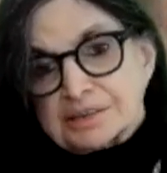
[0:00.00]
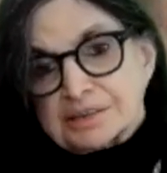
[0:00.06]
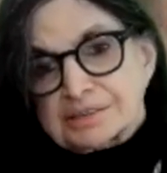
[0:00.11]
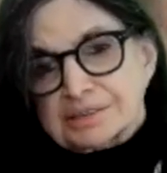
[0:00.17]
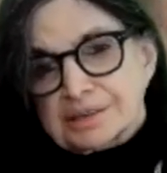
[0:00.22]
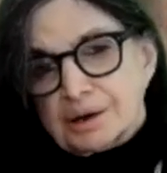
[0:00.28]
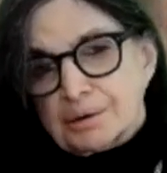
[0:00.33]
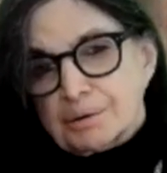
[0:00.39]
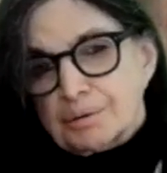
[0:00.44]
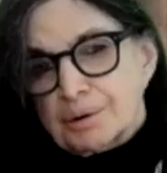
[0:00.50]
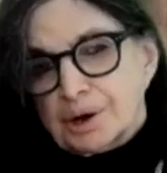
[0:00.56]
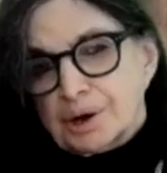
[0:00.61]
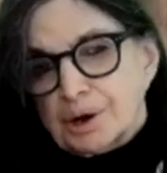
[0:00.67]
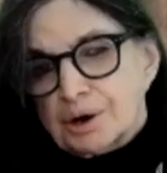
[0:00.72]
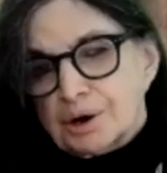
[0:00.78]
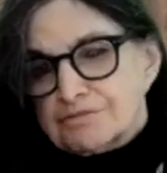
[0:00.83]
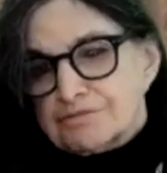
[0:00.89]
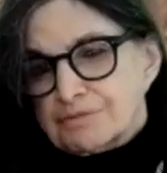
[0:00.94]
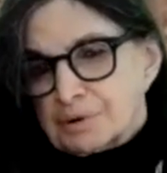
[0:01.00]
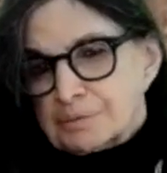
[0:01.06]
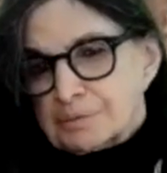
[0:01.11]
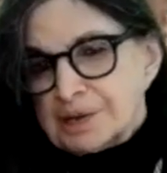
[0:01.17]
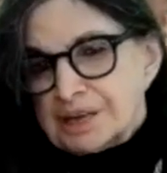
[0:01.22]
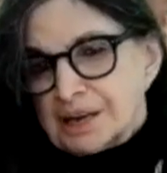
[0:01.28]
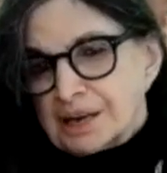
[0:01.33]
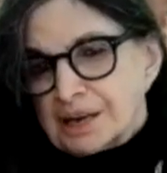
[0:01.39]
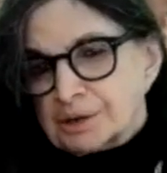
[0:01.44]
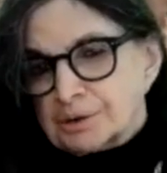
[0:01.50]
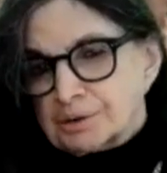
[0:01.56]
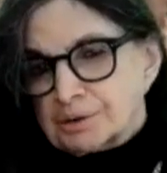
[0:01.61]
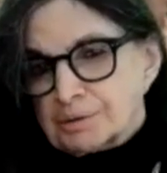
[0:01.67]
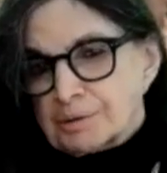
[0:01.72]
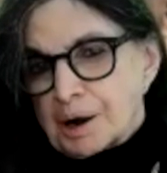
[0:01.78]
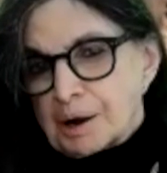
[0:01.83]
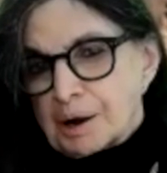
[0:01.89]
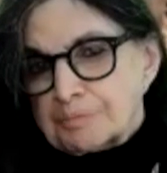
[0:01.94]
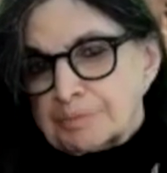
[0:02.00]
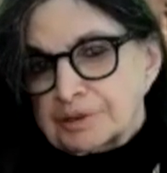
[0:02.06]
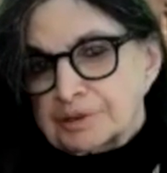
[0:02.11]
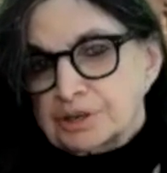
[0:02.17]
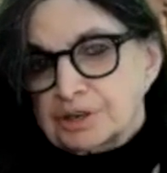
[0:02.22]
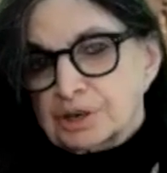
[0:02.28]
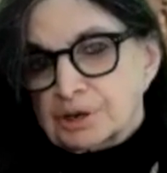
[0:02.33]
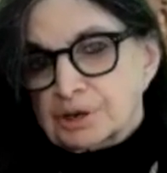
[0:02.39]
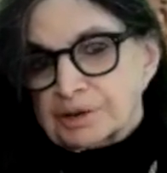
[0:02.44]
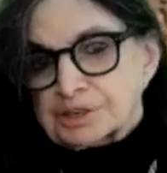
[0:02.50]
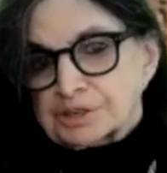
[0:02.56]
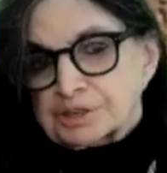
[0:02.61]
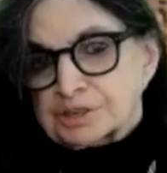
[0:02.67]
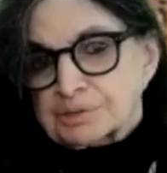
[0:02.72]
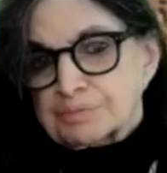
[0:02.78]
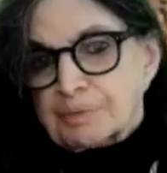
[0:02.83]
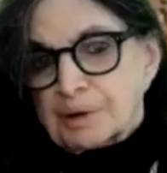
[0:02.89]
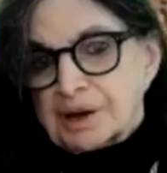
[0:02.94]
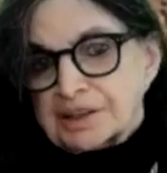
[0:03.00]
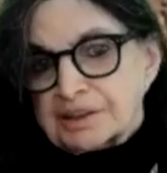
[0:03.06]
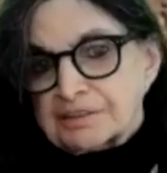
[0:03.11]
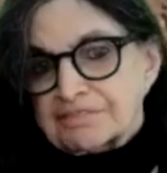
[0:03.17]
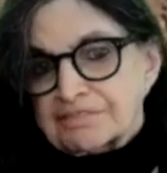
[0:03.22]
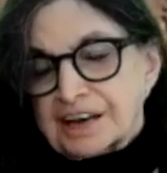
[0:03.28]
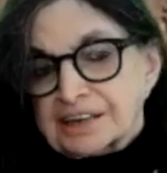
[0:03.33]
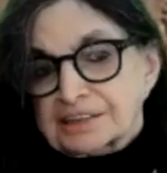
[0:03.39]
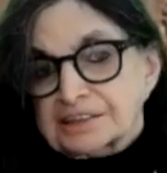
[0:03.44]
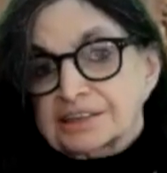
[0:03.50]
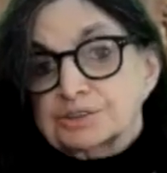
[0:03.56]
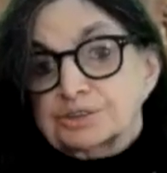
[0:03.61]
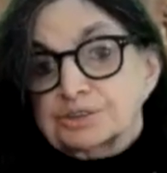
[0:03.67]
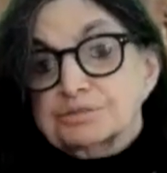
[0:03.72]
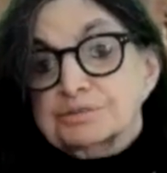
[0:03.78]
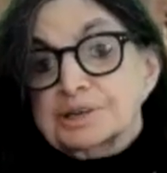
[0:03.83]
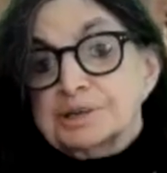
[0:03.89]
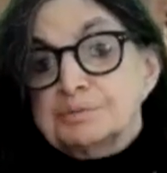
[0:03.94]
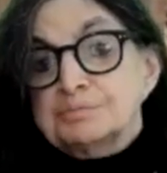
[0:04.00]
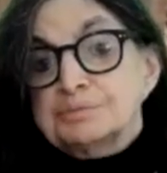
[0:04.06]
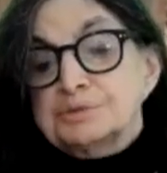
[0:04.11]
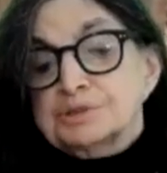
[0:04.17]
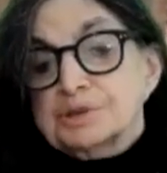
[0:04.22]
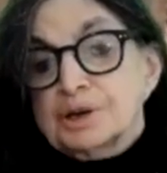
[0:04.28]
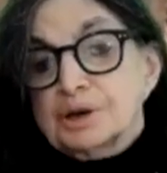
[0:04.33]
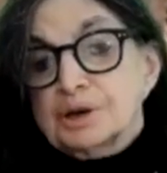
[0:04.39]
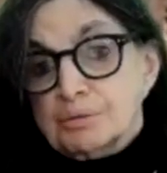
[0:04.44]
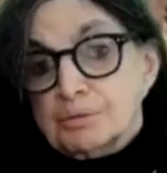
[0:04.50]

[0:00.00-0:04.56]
So for me, I grew up nourished by the fact that dreams